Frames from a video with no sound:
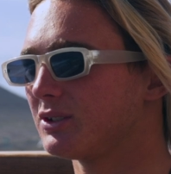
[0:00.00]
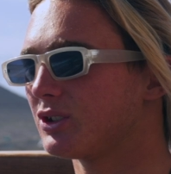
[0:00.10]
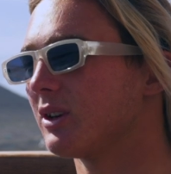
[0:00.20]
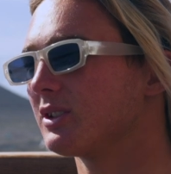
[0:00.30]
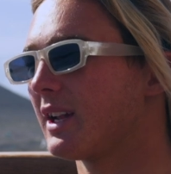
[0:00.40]

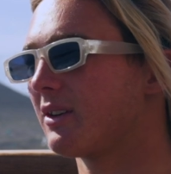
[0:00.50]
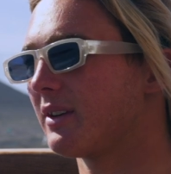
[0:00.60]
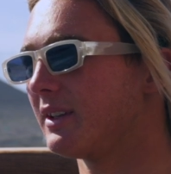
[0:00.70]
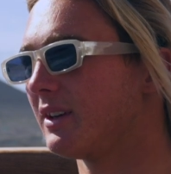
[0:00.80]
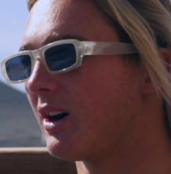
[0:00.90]
so I was like
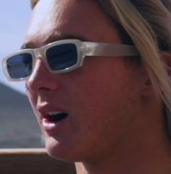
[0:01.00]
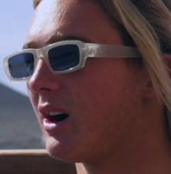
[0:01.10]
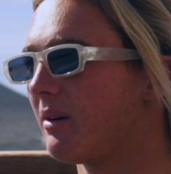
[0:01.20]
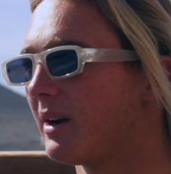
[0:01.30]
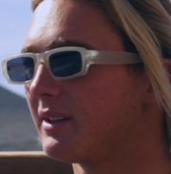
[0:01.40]
already,
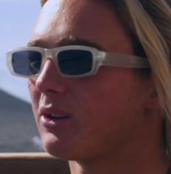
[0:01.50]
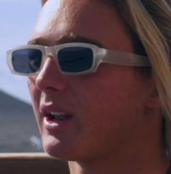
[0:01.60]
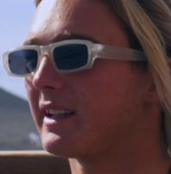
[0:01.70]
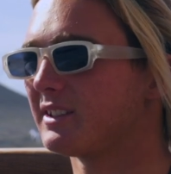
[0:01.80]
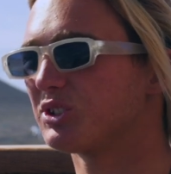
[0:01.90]
I don't
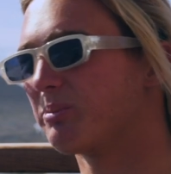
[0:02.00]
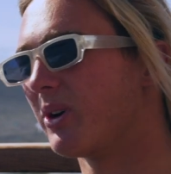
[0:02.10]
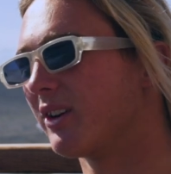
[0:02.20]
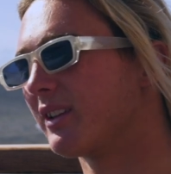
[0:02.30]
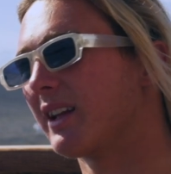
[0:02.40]
like the
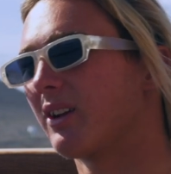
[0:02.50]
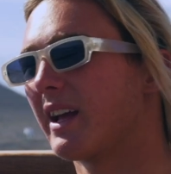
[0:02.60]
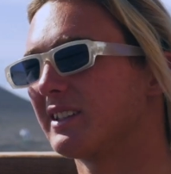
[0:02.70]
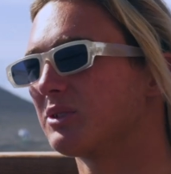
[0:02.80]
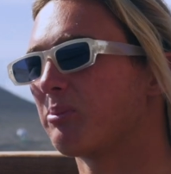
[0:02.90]
spot, I don't
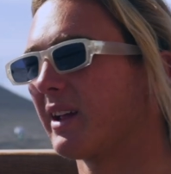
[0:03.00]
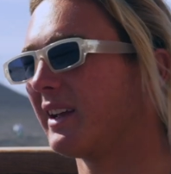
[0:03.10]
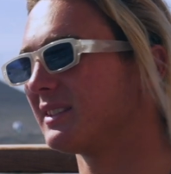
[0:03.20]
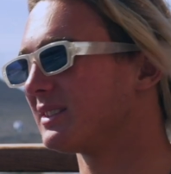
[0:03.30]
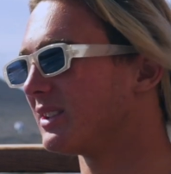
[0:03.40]
like this
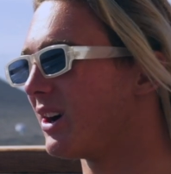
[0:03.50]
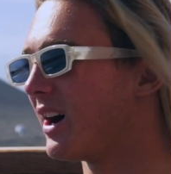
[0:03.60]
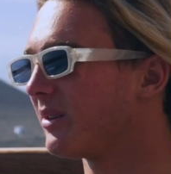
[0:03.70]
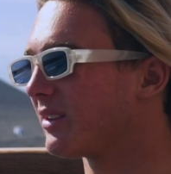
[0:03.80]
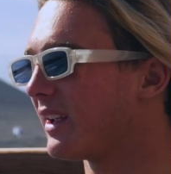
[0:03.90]
place, you know.
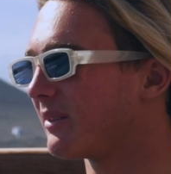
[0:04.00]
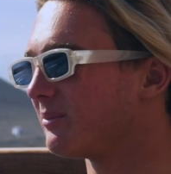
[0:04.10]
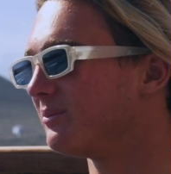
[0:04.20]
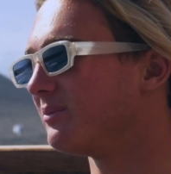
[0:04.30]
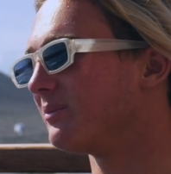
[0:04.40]
I was like,
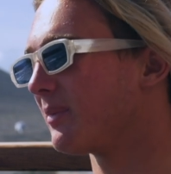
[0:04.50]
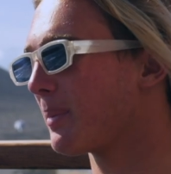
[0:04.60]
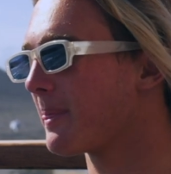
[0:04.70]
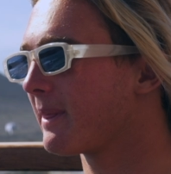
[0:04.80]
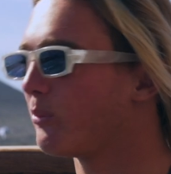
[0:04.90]

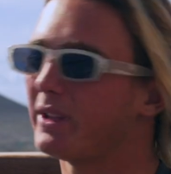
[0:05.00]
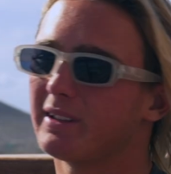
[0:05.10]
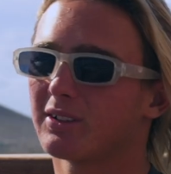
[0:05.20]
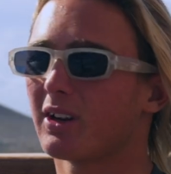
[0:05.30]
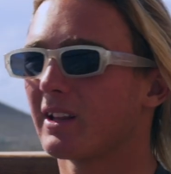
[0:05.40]
the wind
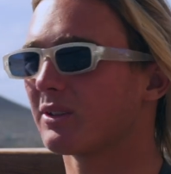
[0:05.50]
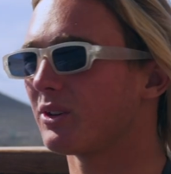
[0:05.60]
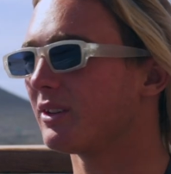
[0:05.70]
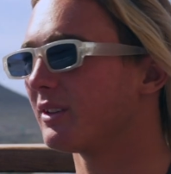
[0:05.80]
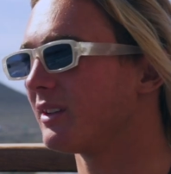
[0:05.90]
is not that
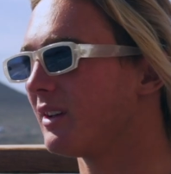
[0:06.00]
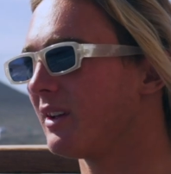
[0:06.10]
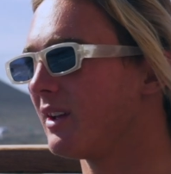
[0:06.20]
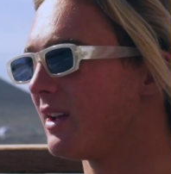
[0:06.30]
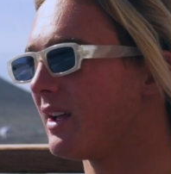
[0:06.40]
good.
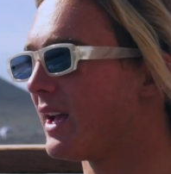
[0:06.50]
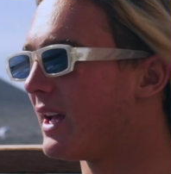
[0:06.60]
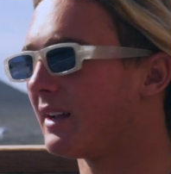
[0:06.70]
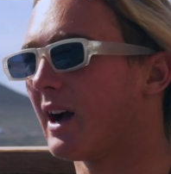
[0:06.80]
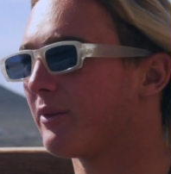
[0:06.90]

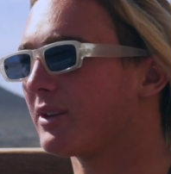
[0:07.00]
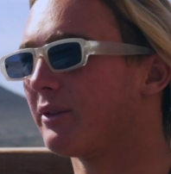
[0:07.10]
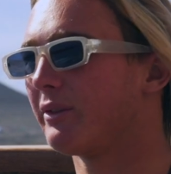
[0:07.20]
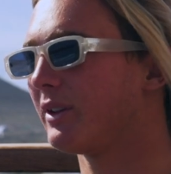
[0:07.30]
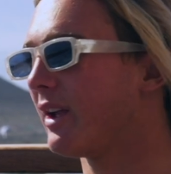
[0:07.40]
And after a
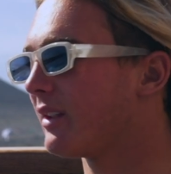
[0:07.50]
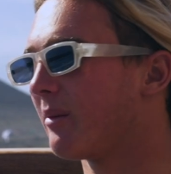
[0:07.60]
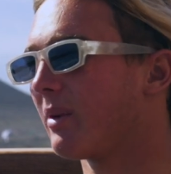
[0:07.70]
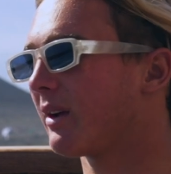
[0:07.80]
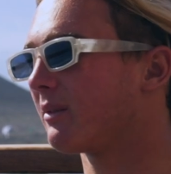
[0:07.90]
few days,
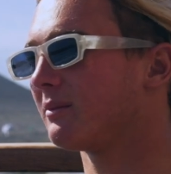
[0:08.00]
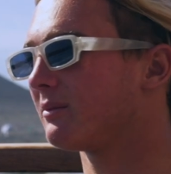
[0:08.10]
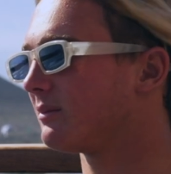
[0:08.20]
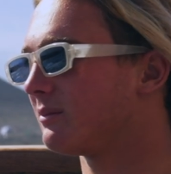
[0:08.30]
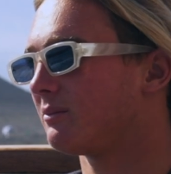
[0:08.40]
I'm like,
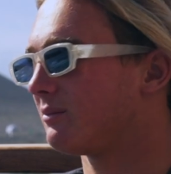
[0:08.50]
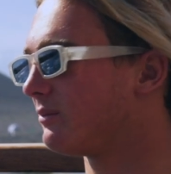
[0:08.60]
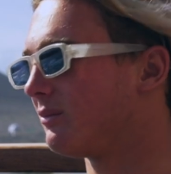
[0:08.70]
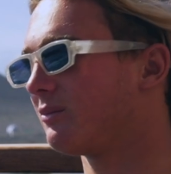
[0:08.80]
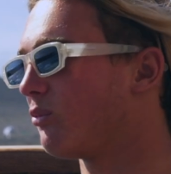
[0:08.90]

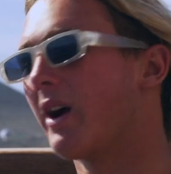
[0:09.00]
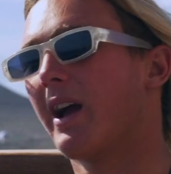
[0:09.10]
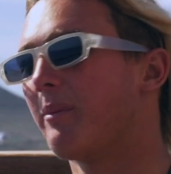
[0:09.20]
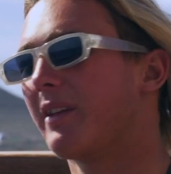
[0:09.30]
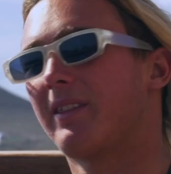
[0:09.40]
why
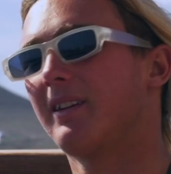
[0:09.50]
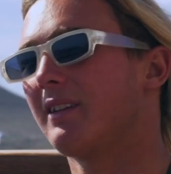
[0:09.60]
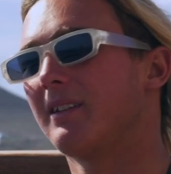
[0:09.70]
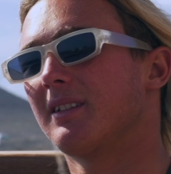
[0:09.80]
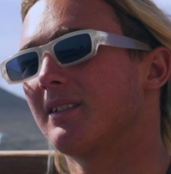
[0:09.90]
am I
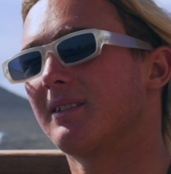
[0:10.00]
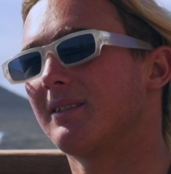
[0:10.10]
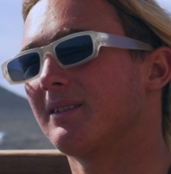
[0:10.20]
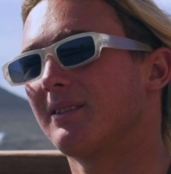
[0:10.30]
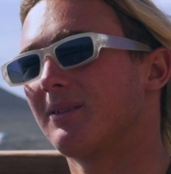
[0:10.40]
thinking this?
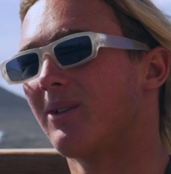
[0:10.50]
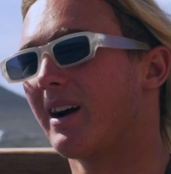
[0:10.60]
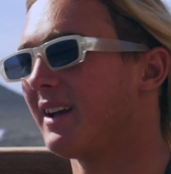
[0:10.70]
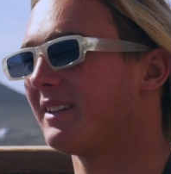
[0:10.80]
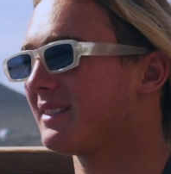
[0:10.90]

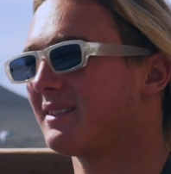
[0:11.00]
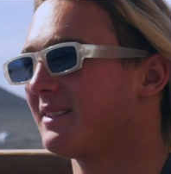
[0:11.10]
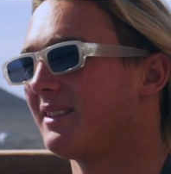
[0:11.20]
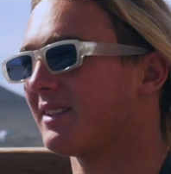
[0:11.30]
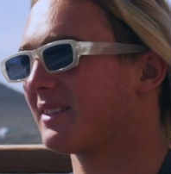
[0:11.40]

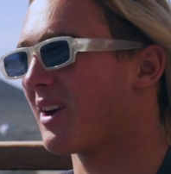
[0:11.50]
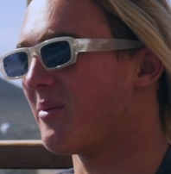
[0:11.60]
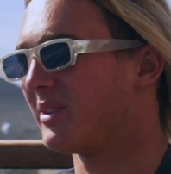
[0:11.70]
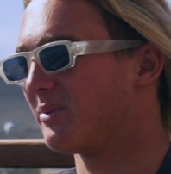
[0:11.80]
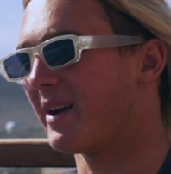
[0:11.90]
Does it come
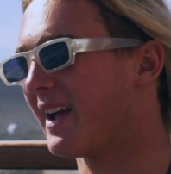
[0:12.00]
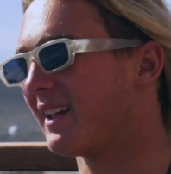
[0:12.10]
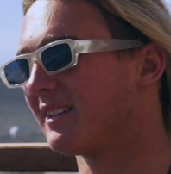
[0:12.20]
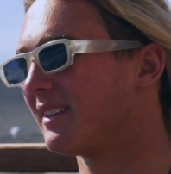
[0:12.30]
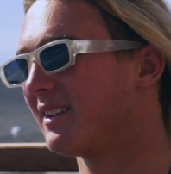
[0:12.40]
into my
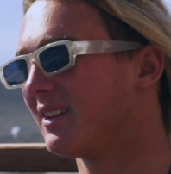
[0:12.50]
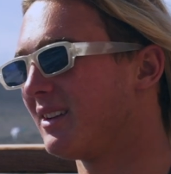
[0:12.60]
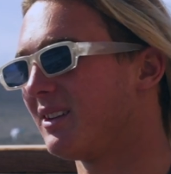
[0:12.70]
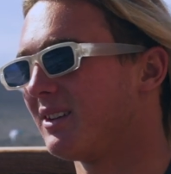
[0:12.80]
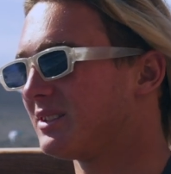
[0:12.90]
head?
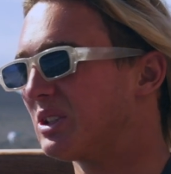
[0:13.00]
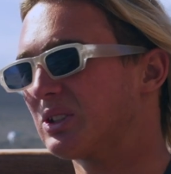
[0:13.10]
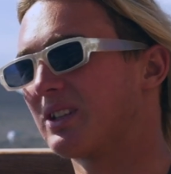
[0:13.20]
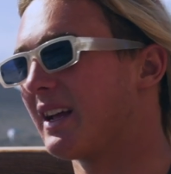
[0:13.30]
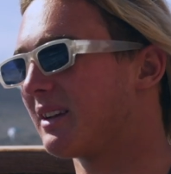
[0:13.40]
So
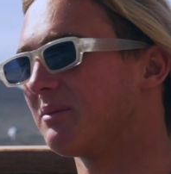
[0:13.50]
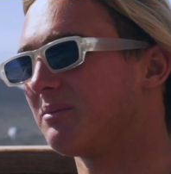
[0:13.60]
it's like,